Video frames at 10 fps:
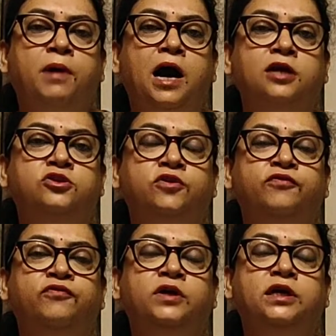You
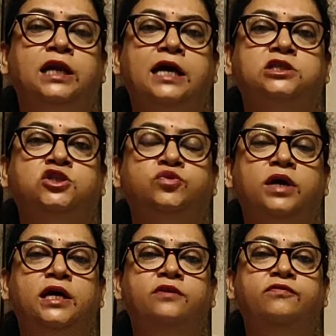were a
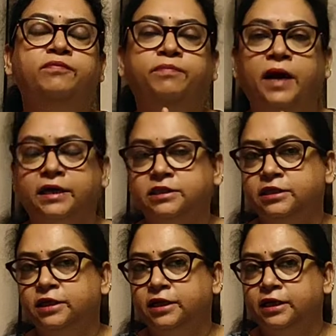part of
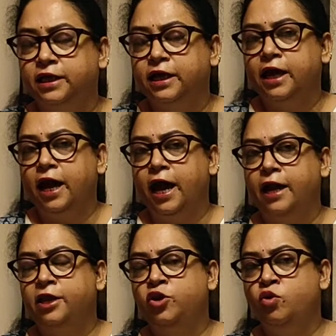the class 12
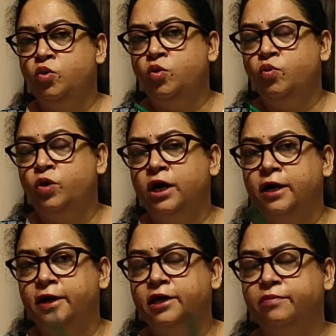
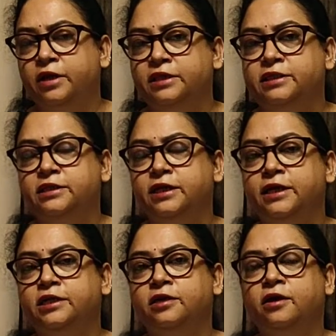practical and
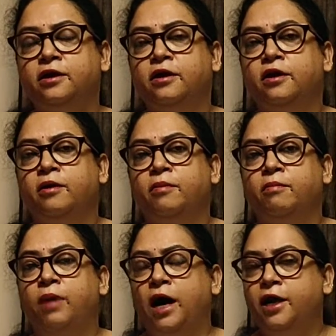you were
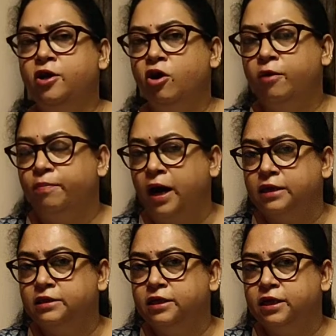administered
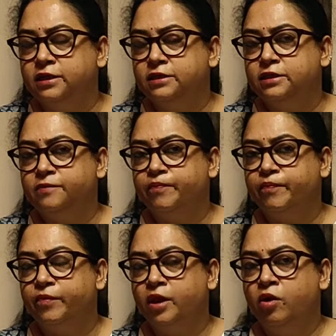
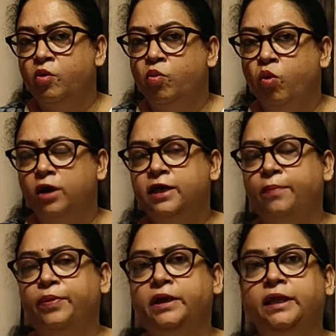by your
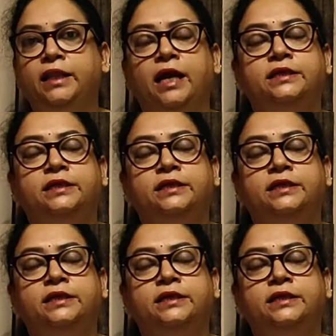partners.